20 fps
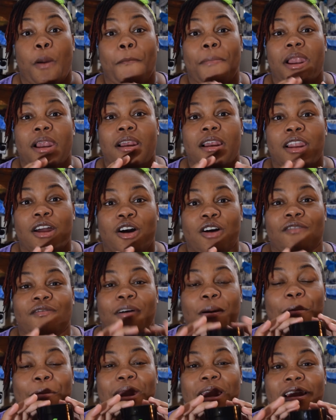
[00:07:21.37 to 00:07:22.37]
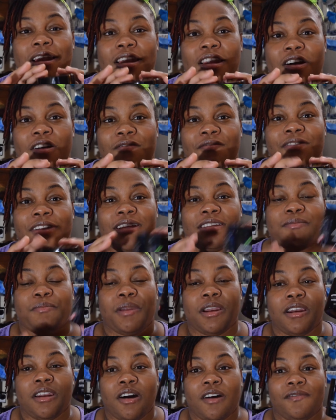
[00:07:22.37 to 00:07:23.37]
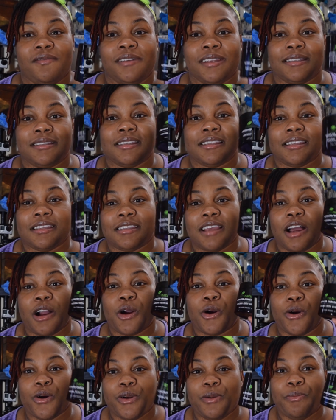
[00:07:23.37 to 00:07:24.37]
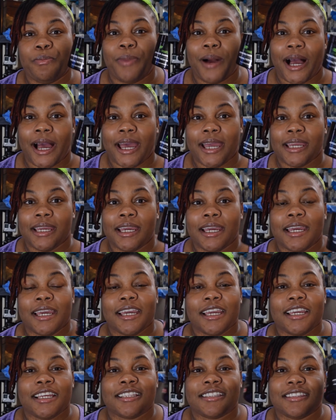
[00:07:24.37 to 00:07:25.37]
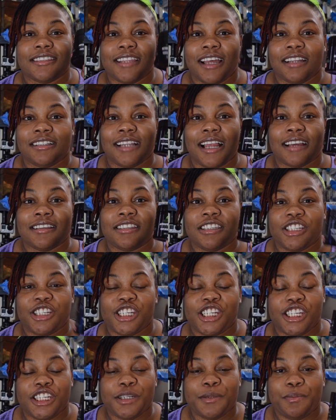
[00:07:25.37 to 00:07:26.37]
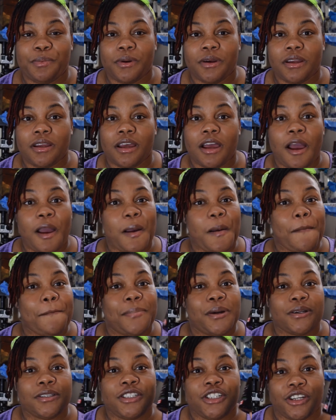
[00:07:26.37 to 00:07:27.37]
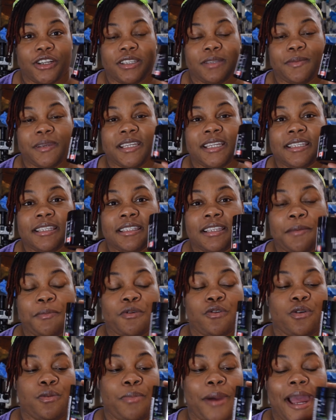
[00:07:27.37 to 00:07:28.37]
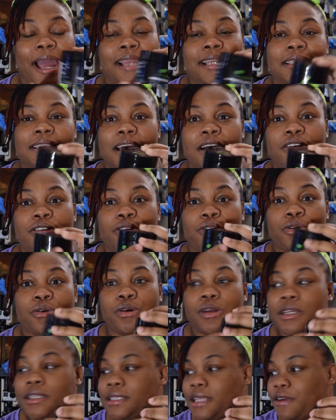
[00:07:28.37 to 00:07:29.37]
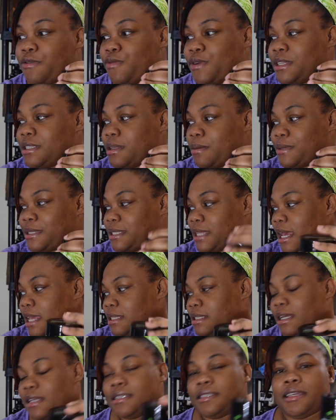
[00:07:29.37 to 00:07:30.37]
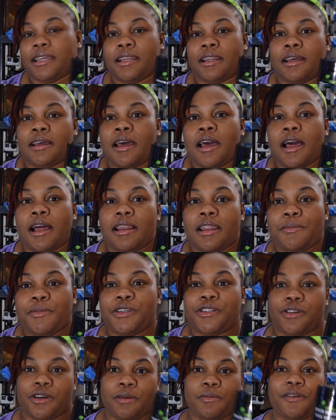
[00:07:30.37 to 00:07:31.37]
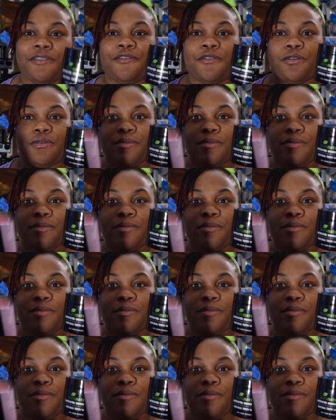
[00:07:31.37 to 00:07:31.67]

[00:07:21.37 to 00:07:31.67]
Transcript: me love this. This is a good buy. It's not as cheap, but trust me, this is a good buy, and it's a reasonable size container. Let me show you my phone